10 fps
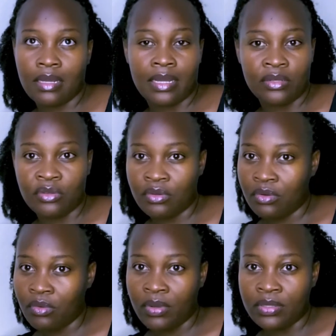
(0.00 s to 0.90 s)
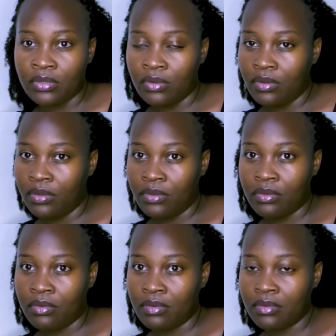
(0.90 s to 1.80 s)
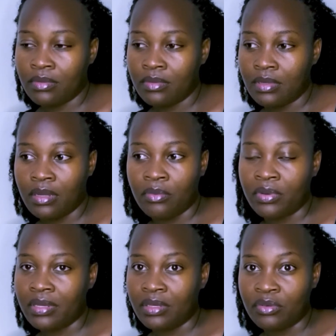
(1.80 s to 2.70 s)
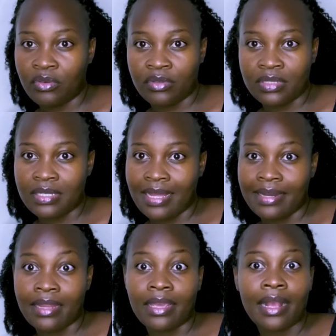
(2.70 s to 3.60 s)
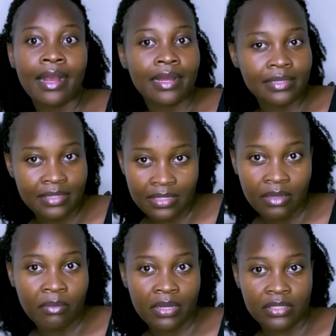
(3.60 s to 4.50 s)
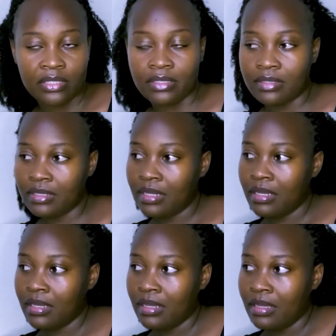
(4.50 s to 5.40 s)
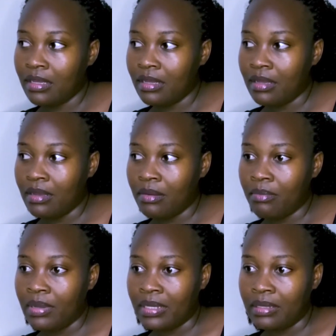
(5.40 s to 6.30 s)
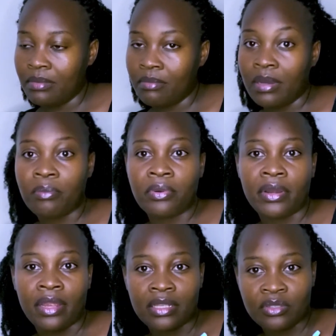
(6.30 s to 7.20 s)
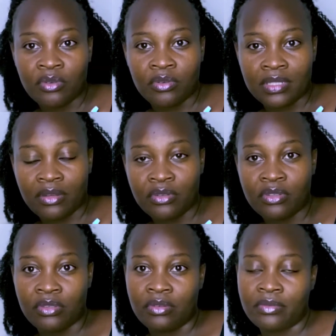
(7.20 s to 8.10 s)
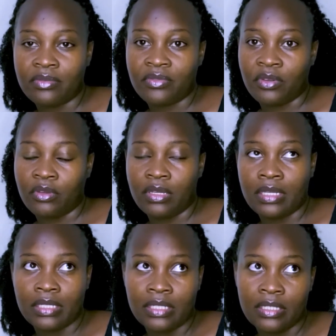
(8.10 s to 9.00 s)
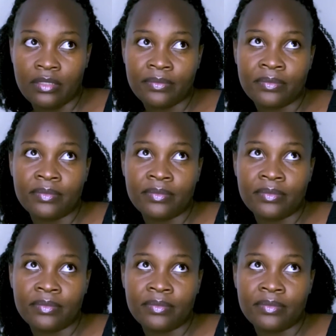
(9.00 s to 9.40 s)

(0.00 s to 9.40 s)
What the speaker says: I don't know what you're going through. I really don't, and I can't imagine. But my prayers goes out to you for your healing,